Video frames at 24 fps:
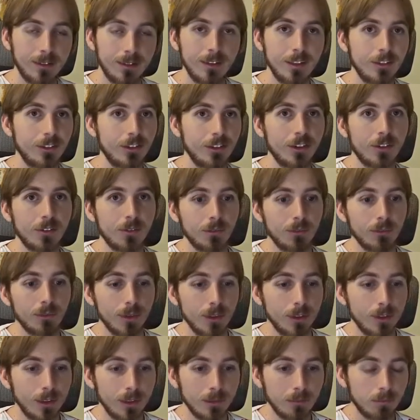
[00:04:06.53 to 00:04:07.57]
just
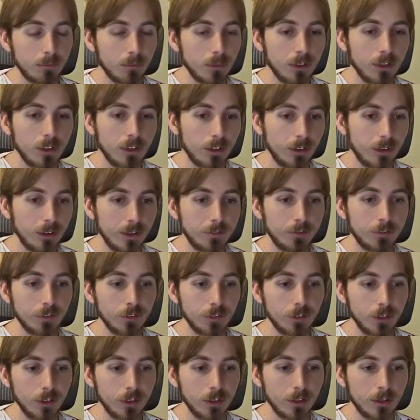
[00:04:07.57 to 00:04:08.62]
really going
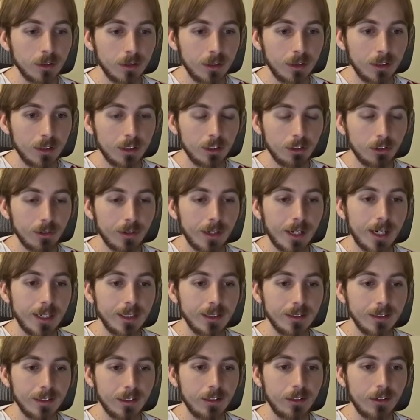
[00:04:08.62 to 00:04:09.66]
through, creating a